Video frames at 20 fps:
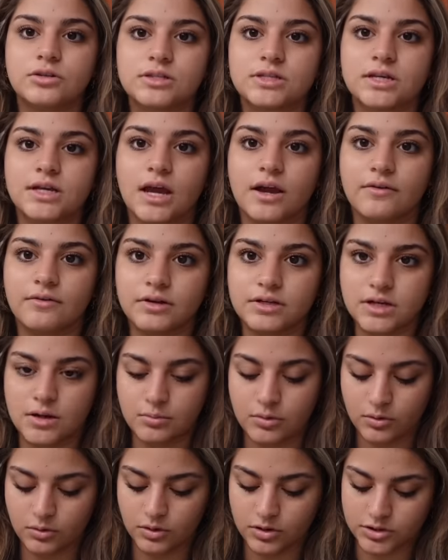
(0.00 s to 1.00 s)
this like every
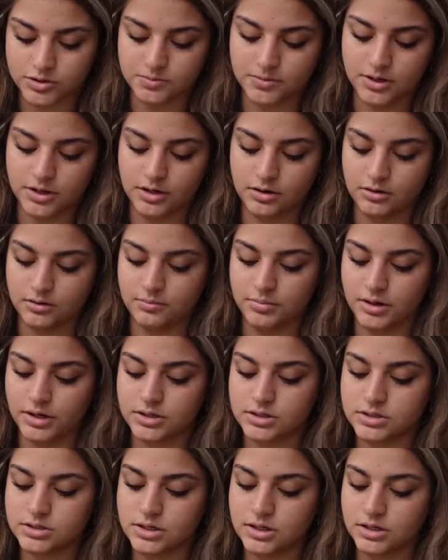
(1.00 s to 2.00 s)
time I wash my hair, but
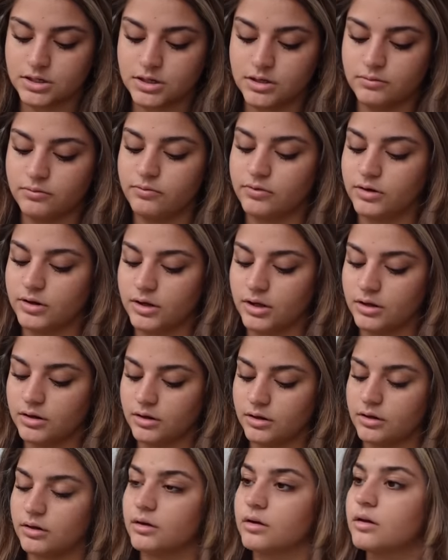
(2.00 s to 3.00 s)
I just like keep
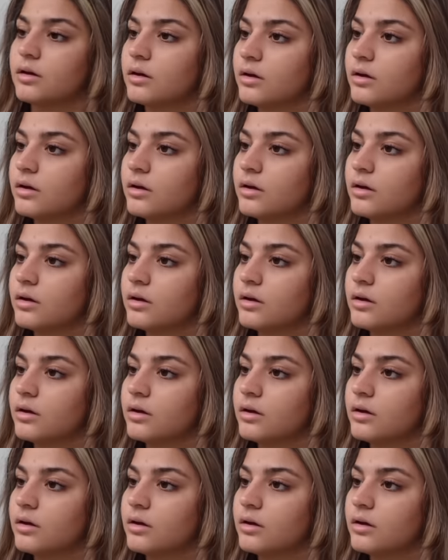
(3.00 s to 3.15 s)
forgetting.